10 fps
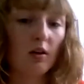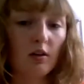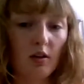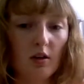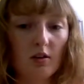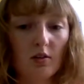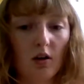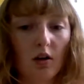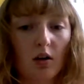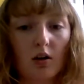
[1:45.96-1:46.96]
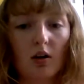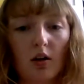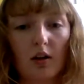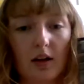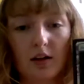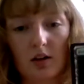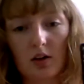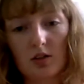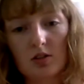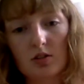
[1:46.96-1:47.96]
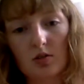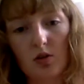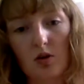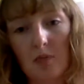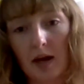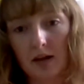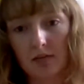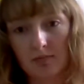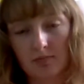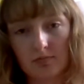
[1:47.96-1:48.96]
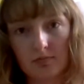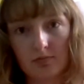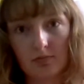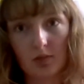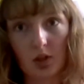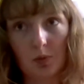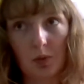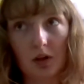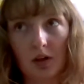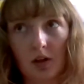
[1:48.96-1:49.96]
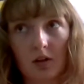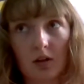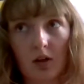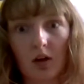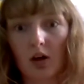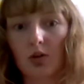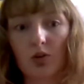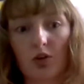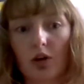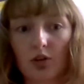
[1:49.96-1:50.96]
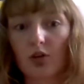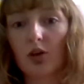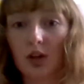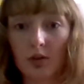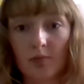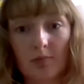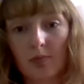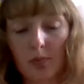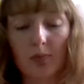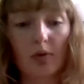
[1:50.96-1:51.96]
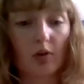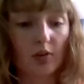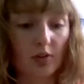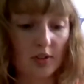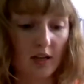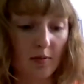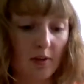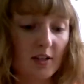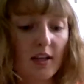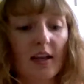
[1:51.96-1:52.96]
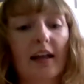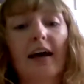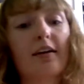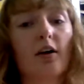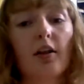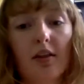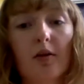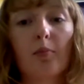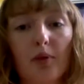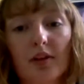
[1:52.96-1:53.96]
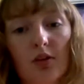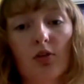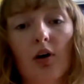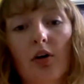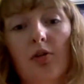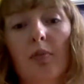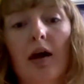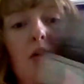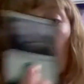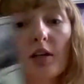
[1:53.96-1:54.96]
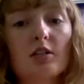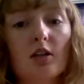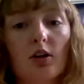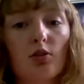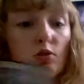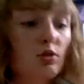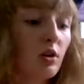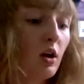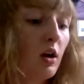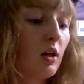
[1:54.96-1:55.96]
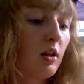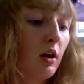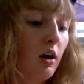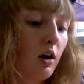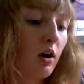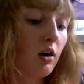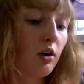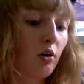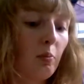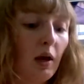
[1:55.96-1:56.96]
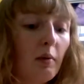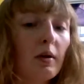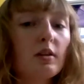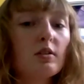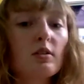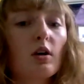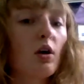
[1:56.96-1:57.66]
These are called land cards or mana, depending on who you're talking to. Either both are the same. They say land on them, but then you call them mana because they are your payment